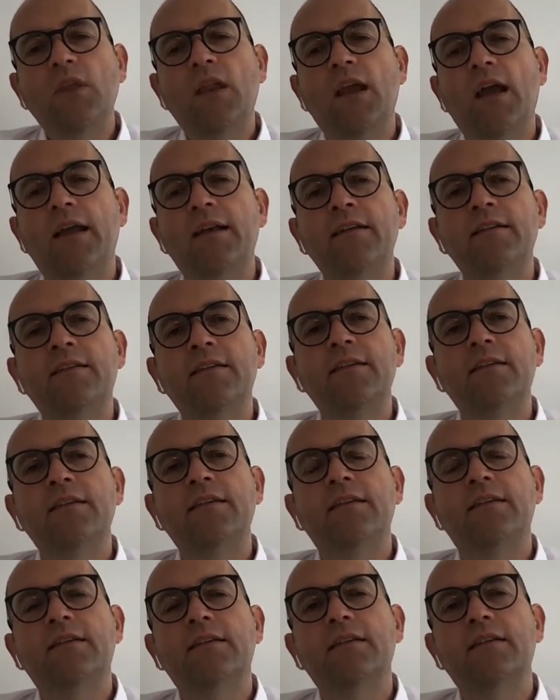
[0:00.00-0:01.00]
and uh,
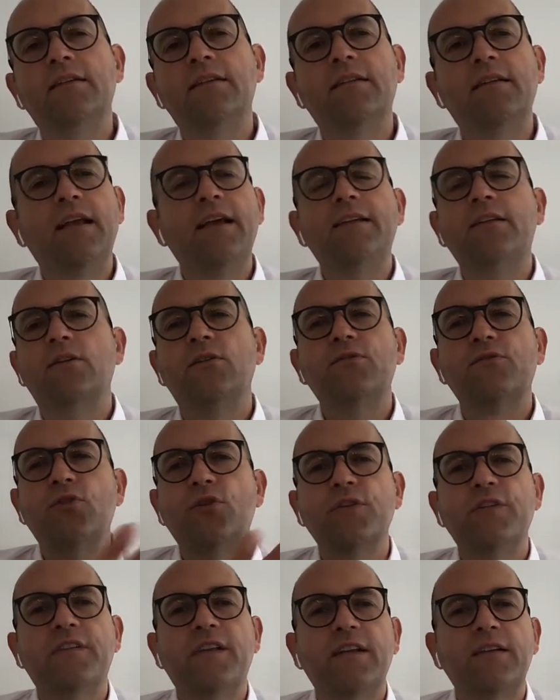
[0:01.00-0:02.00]
uh later, of
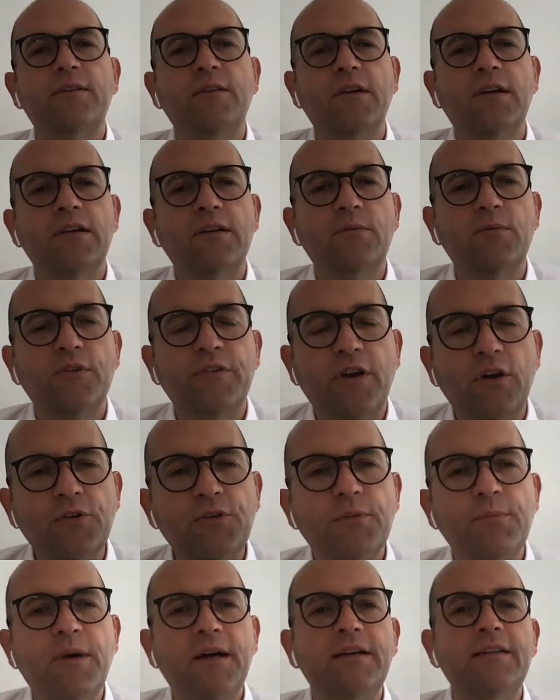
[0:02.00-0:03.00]
course, that uh, was
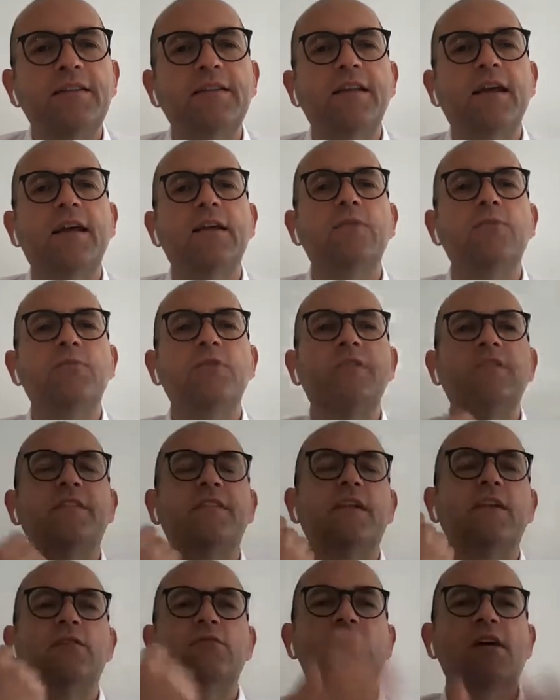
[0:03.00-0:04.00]
automized, and with
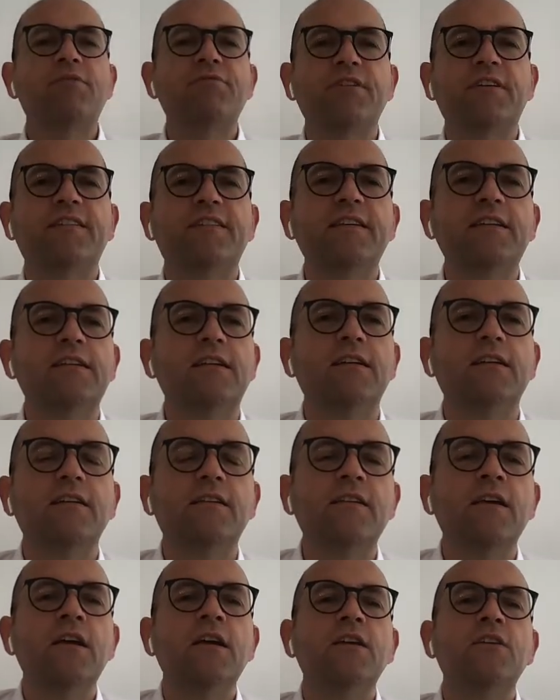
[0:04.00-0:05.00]
telegraphic
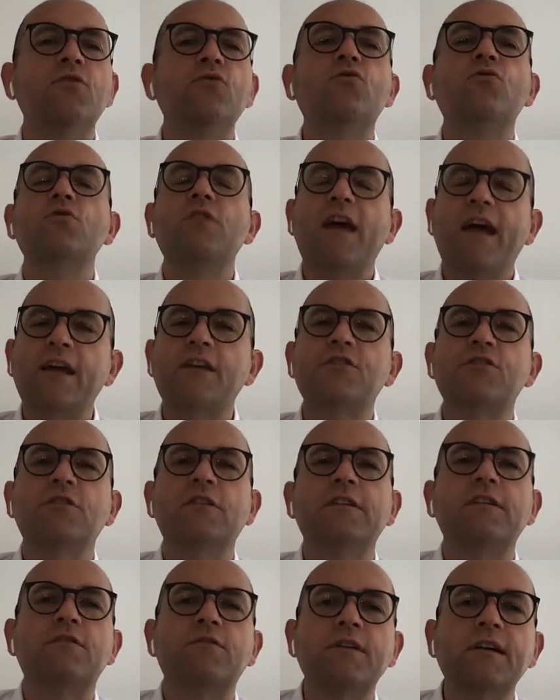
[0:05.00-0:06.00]
signals, you could
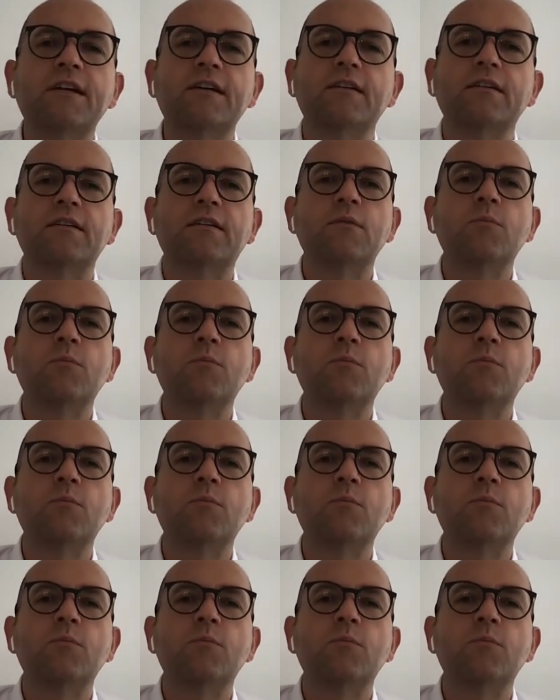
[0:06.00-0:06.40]
actually trigger the